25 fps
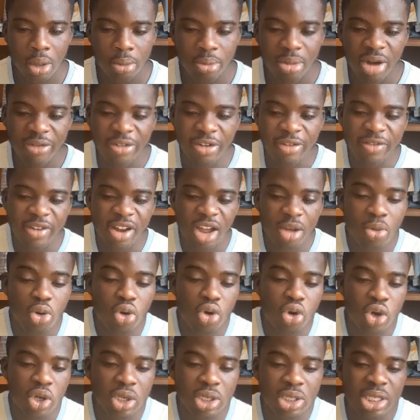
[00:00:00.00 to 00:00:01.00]
But for variable
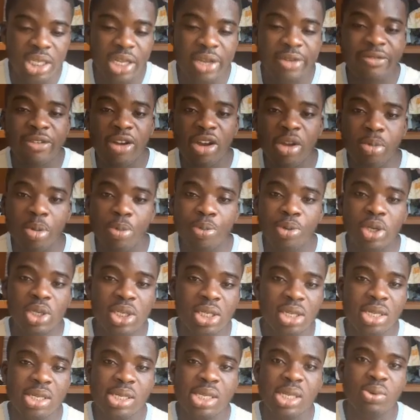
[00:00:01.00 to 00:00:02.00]
costs, they vary
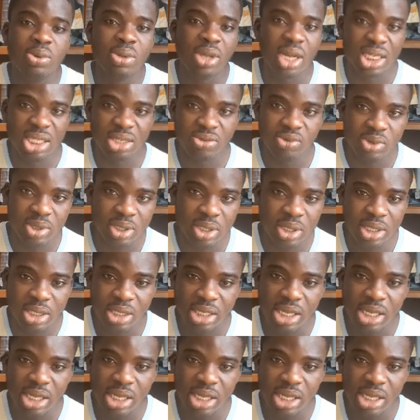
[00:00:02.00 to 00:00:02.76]
proportionately with activity.